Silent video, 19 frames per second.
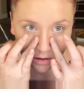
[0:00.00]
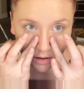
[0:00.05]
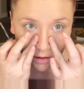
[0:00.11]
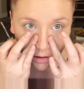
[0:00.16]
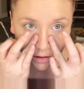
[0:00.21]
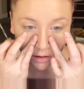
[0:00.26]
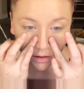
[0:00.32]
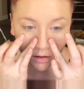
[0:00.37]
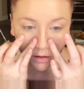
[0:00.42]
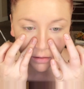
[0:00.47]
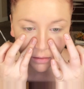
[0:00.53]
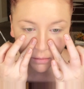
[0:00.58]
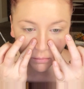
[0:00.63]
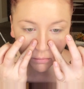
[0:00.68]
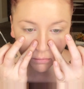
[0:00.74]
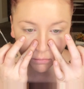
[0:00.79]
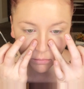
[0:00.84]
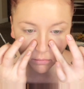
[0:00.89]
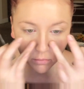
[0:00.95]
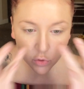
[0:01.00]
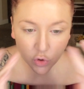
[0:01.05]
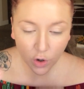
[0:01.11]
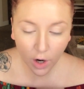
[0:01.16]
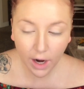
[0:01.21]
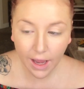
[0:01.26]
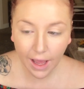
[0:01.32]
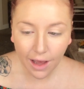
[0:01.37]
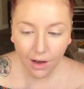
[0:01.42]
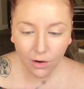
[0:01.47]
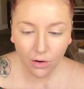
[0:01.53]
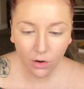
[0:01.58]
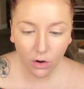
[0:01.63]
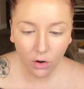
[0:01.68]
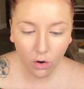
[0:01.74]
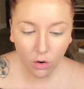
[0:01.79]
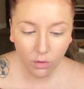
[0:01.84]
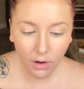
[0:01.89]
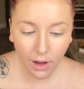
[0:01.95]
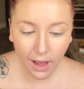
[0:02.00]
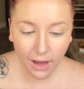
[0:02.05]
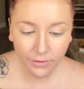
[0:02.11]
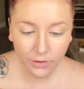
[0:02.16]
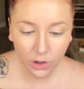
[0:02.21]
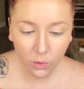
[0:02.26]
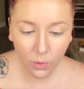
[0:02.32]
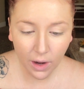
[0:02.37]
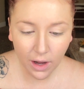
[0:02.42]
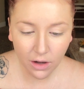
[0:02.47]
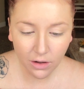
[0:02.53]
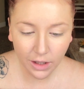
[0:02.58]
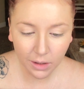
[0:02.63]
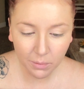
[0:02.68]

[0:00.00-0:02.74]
to dry out after a while.